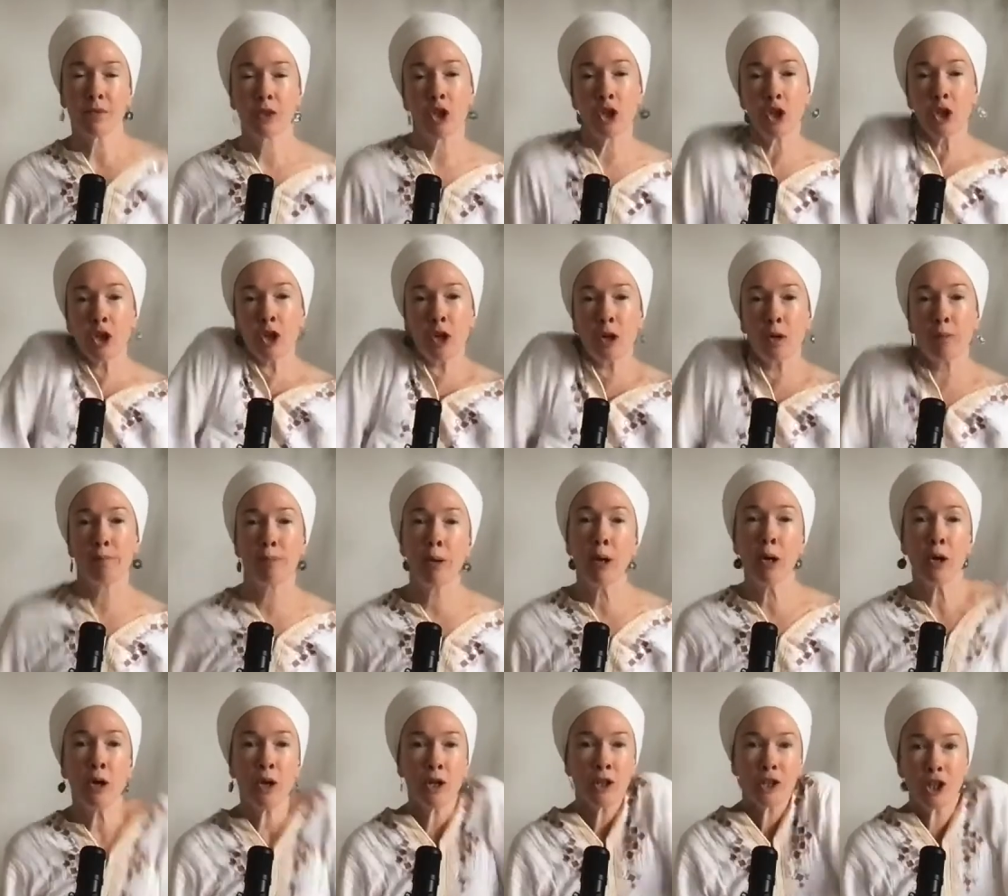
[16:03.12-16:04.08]
Good.
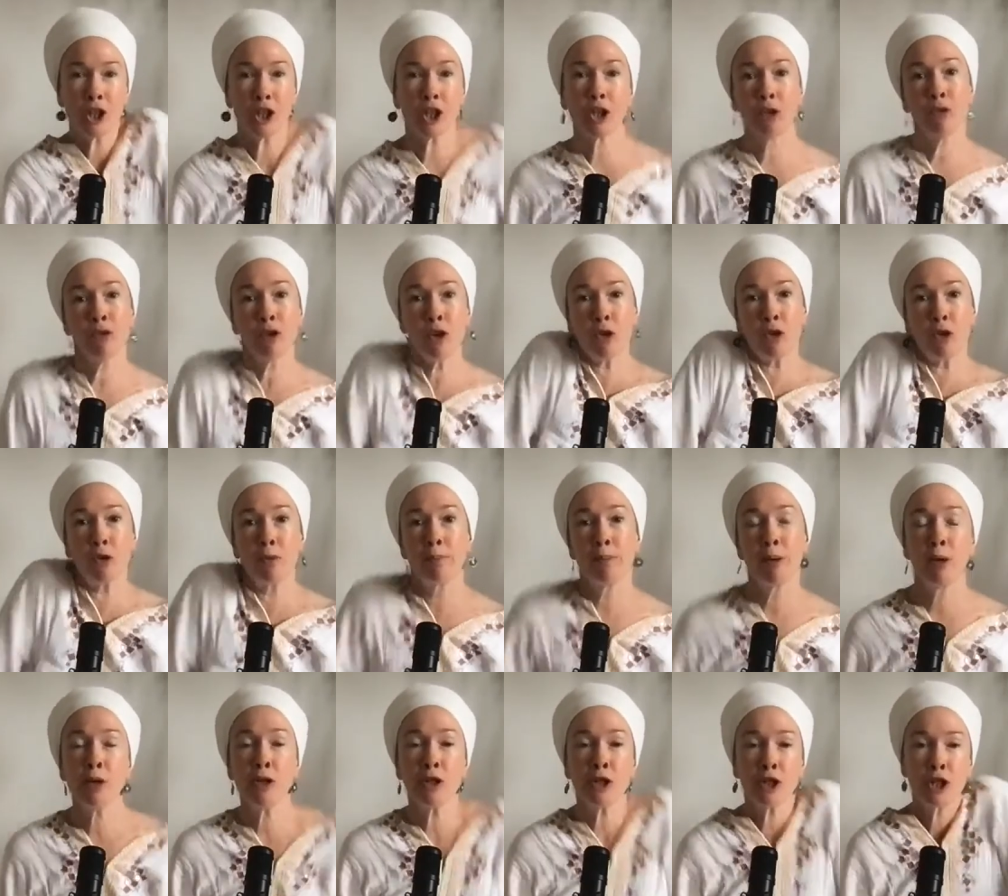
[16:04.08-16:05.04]
Push
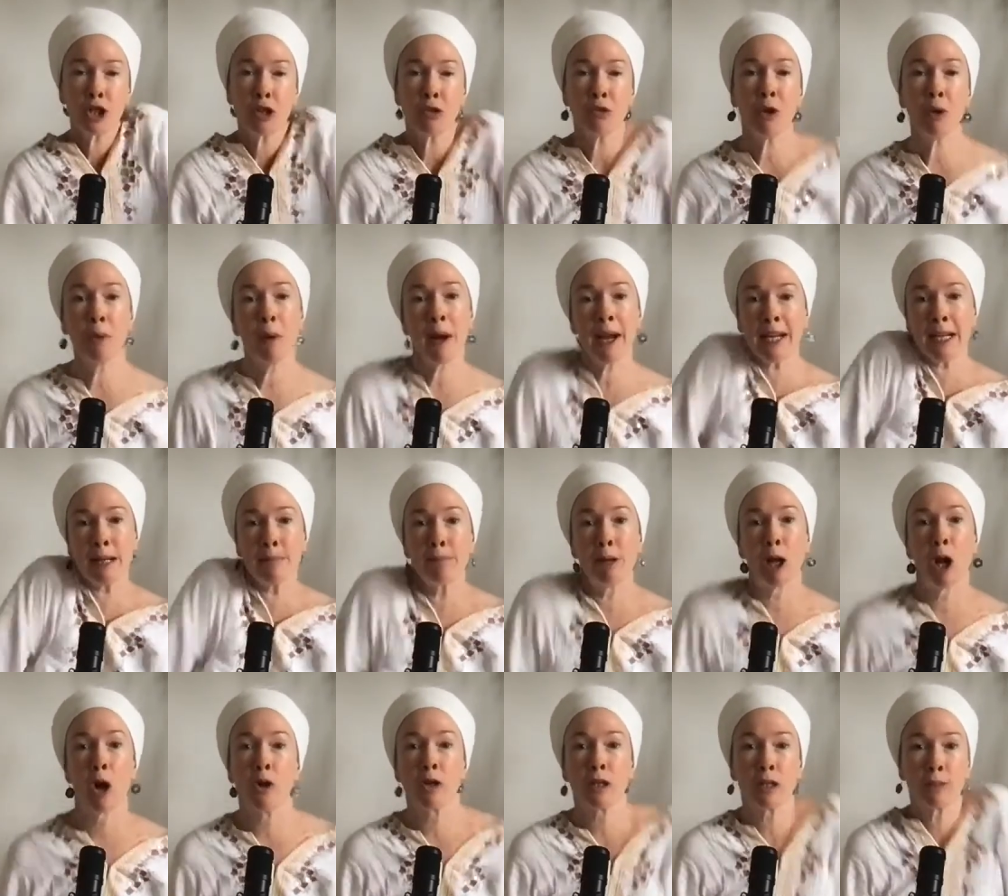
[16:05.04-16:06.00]
through any
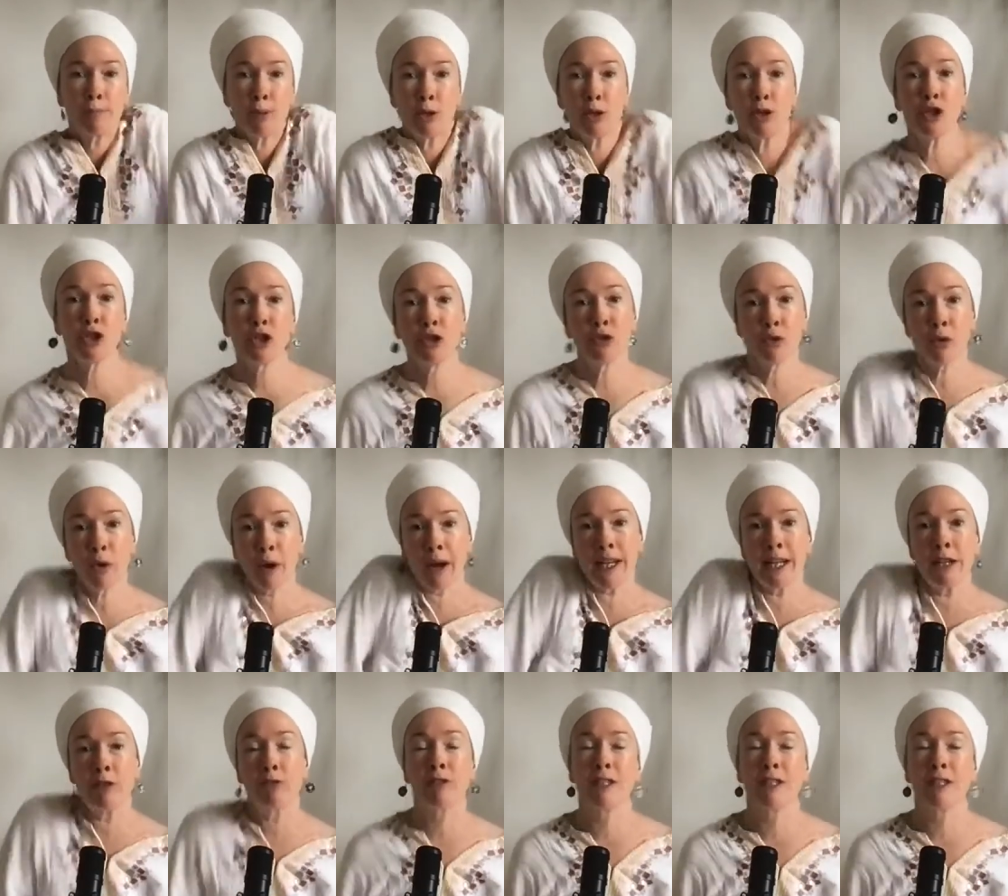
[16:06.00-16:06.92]
blocks, push through any